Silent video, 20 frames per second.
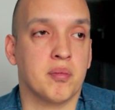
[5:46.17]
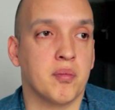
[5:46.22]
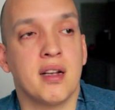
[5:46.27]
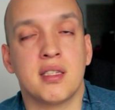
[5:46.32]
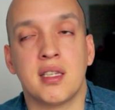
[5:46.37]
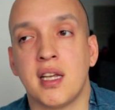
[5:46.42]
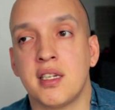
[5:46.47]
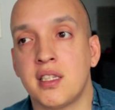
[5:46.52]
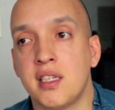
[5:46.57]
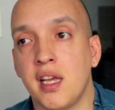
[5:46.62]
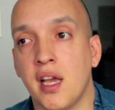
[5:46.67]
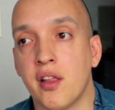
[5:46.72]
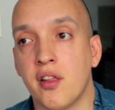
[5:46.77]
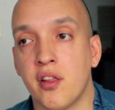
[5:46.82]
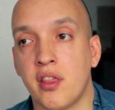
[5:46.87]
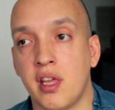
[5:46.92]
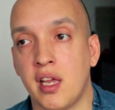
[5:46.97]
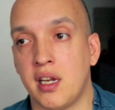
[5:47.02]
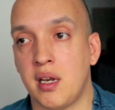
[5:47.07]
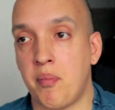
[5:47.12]
Because that's the
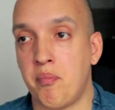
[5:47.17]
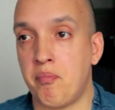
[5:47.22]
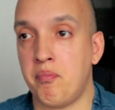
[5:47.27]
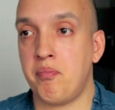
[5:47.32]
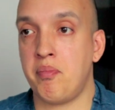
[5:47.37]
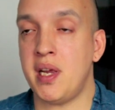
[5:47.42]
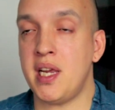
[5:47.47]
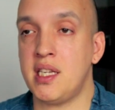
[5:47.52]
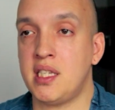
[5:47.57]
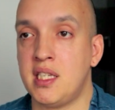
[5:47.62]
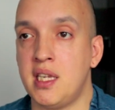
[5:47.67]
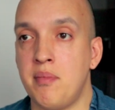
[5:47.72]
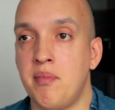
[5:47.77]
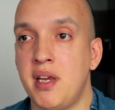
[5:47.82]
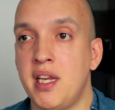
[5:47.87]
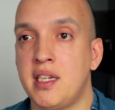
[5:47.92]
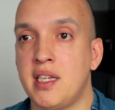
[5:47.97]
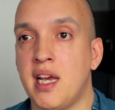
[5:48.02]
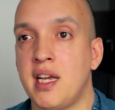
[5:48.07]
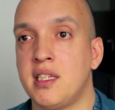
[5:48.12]
other thing, the
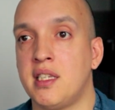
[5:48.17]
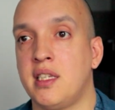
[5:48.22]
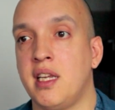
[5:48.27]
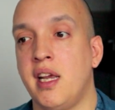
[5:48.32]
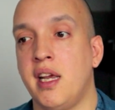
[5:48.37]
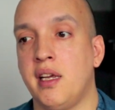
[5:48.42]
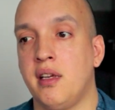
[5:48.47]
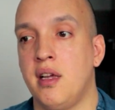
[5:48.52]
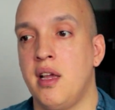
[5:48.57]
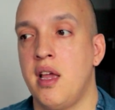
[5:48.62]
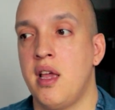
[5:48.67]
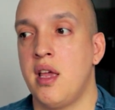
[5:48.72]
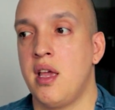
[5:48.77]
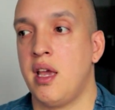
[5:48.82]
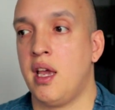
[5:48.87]
PCB testing,